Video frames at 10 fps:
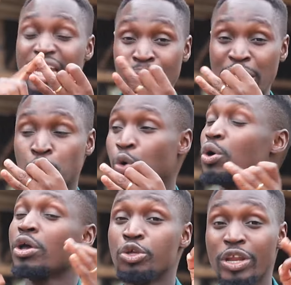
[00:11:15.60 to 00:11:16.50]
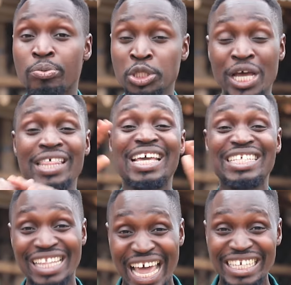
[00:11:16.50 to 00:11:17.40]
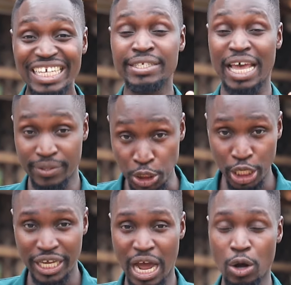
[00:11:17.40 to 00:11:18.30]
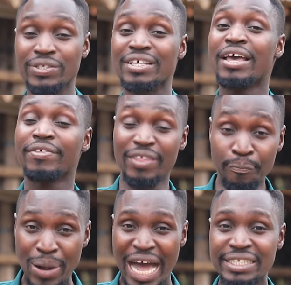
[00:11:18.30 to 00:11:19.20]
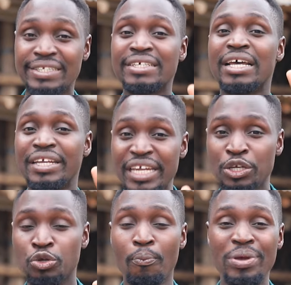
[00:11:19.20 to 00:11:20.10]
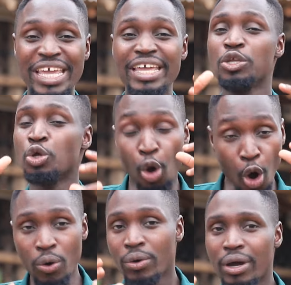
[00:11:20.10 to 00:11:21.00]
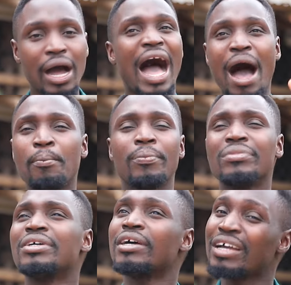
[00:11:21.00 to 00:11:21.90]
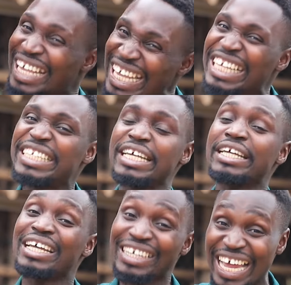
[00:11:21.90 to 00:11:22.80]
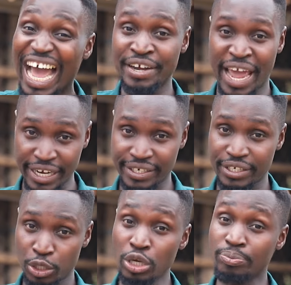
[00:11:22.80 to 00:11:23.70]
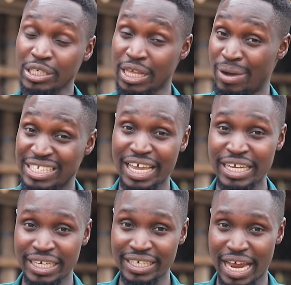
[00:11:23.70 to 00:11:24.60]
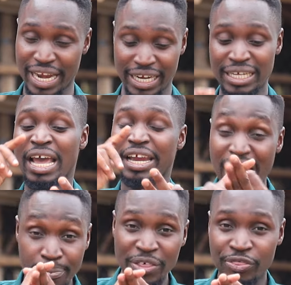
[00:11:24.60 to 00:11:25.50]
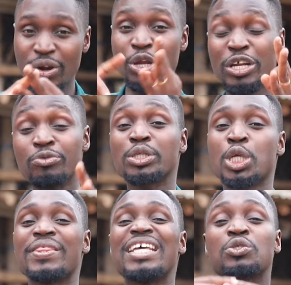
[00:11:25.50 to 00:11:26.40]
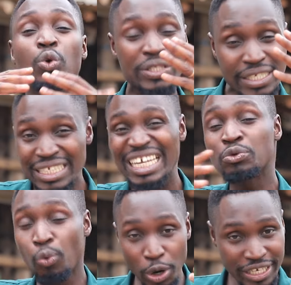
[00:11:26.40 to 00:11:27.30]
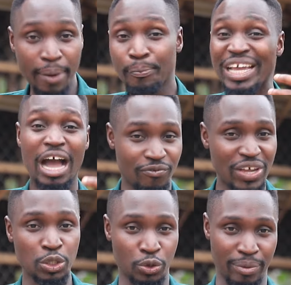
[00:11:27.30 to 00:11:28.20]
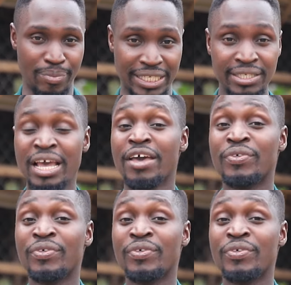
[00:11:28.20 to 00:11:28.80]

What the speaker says: Number two, you need to make sure that there is light inside the chicken house. The birds need to be, you know, eating day and night. You need to make sure the birds are eating day and night. Number three, you need to make sure there is consistent water being available to the birds.